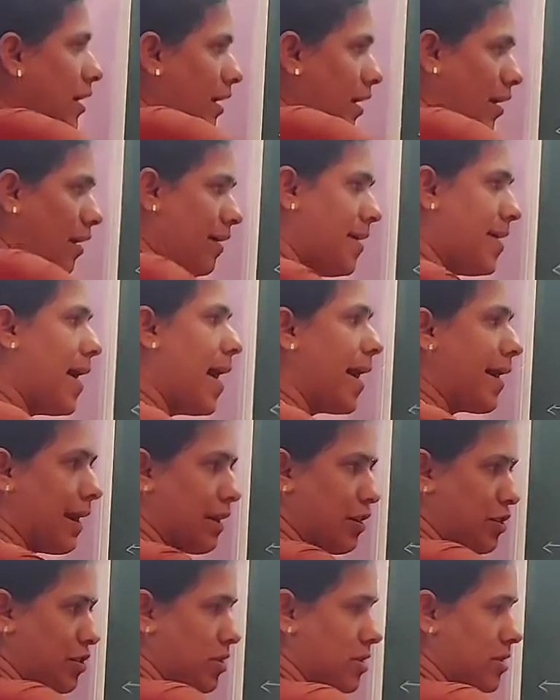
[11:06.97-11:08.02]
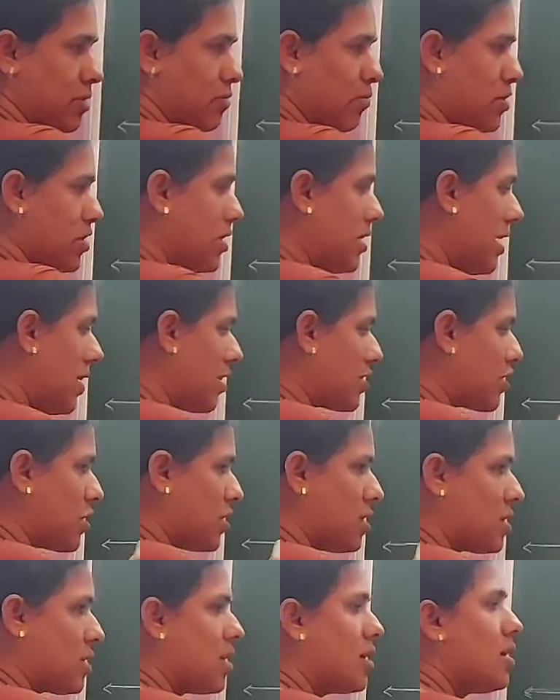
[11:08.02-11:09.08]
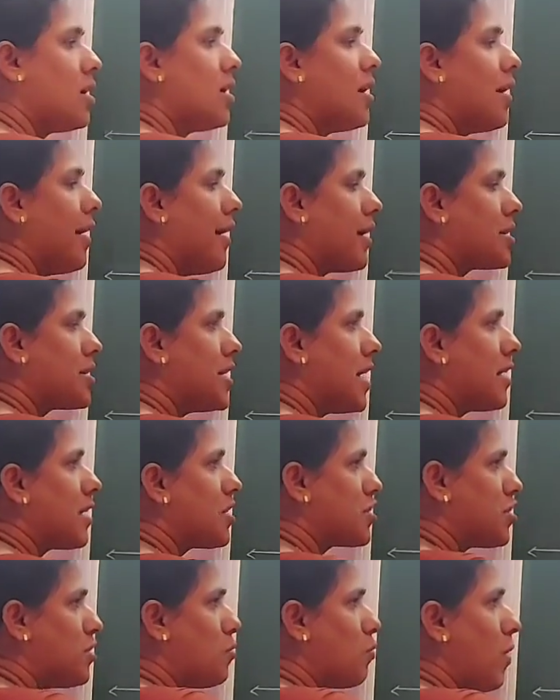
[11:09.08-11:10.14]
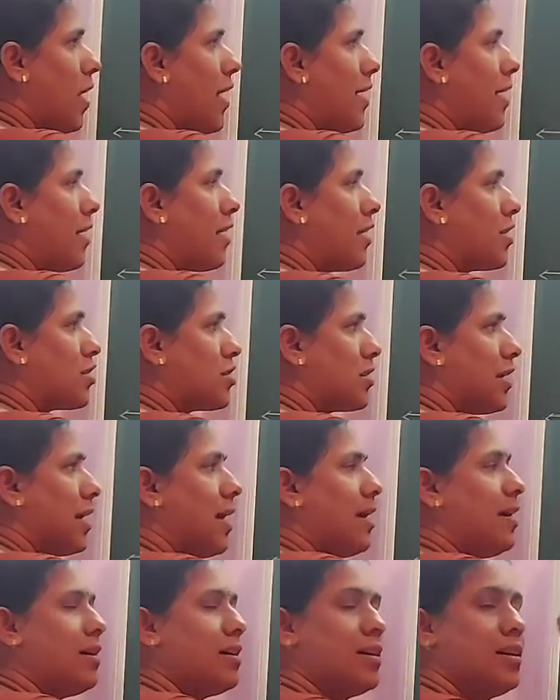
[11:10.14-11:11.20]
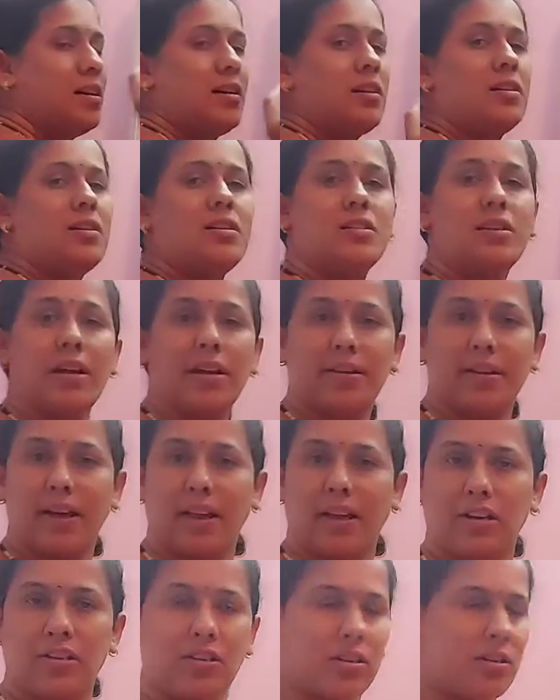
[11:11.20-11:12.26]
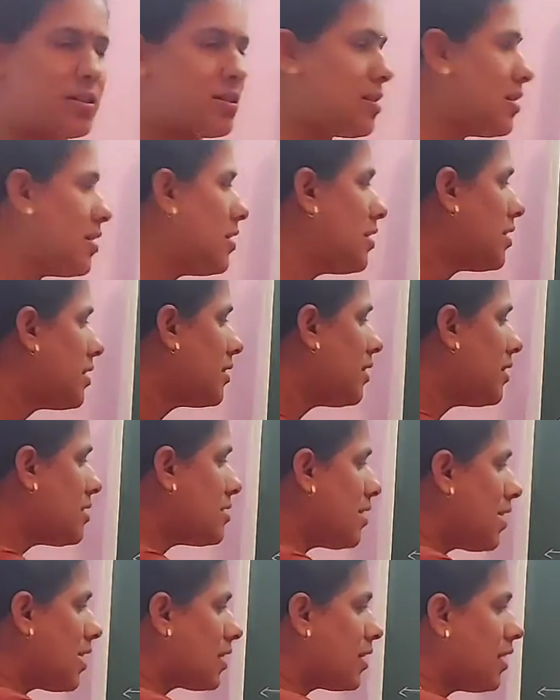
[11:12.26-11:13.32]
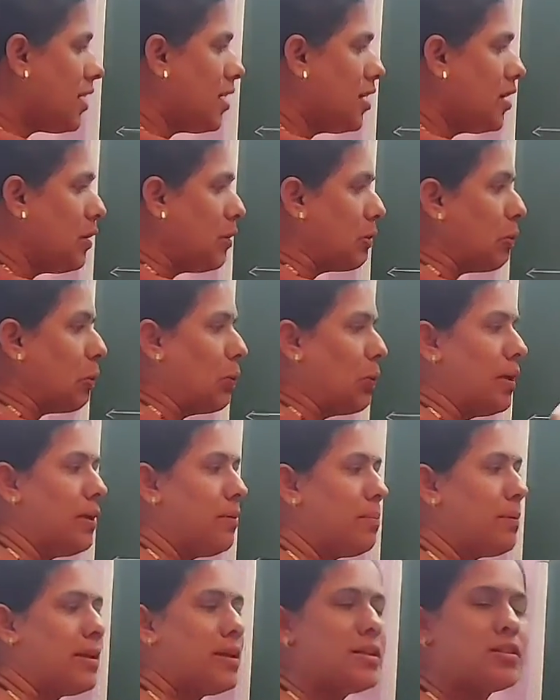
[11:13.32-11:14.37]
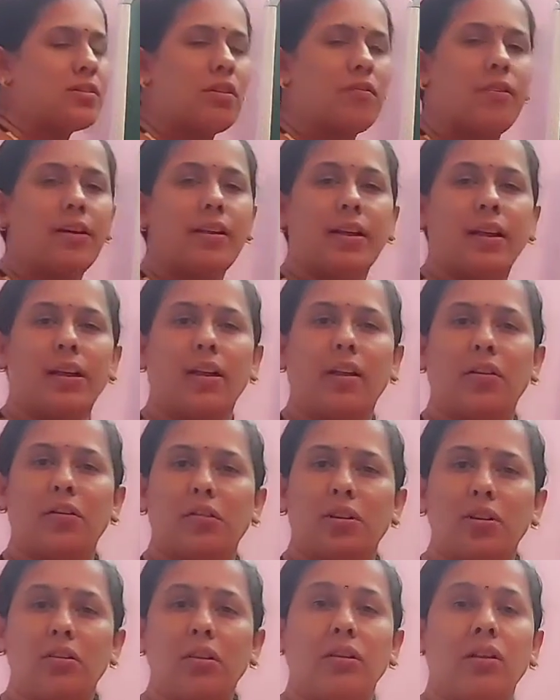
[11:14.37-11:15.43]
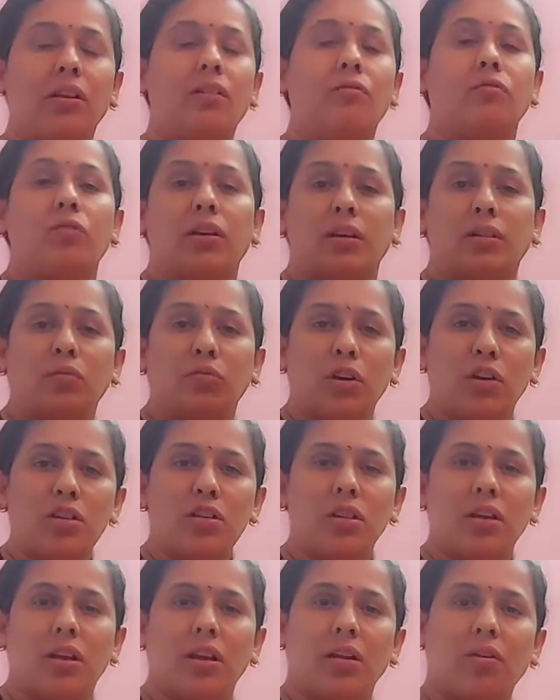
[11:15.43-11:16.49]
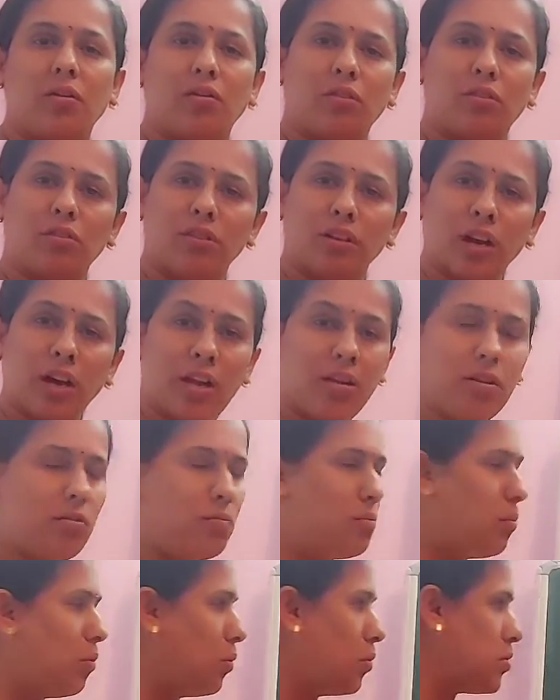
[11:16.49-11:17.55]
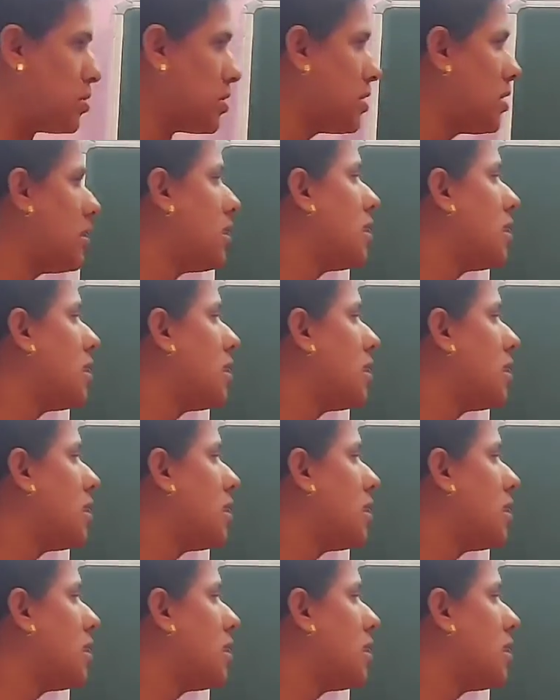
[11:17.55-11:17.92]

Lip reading: the directions. Which directions? X direction, Y direction and Z directions. These are the nodal planes of an electron in which electron can move.